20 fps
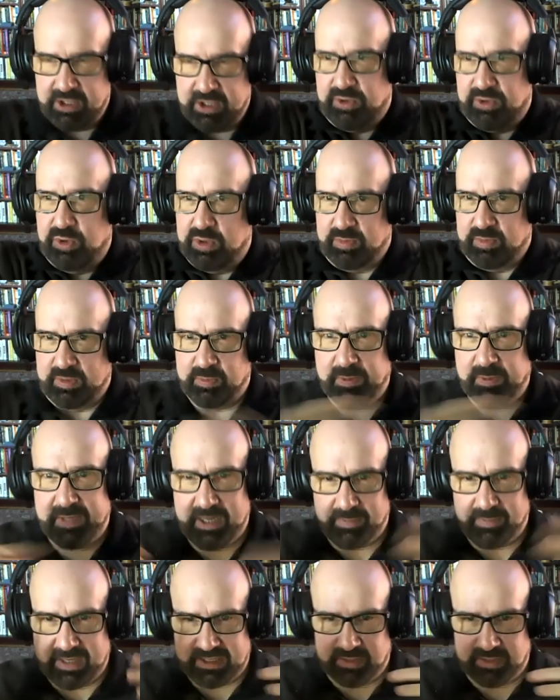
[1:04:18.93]
you could be
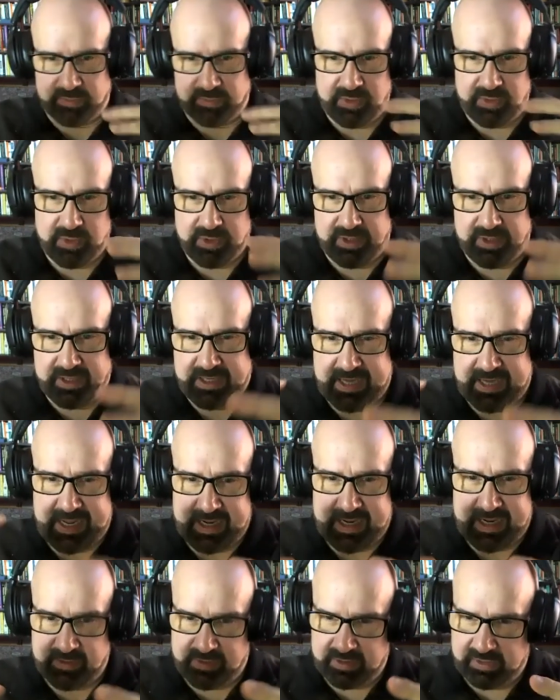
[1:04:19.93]
playing back the recording,
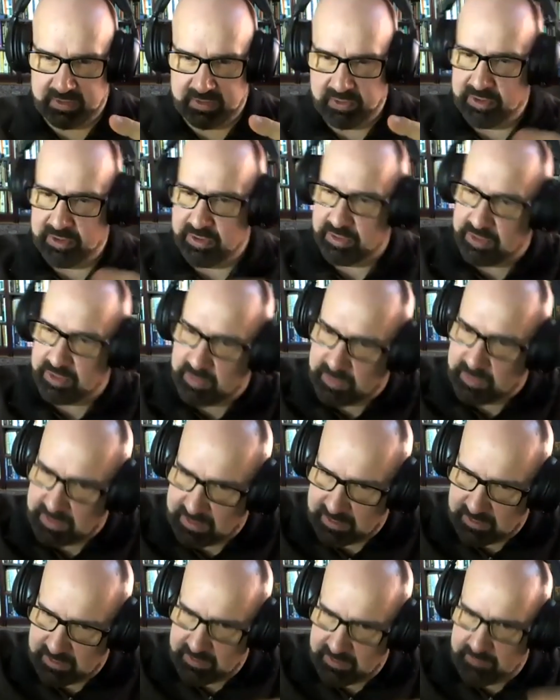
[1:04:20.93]
and the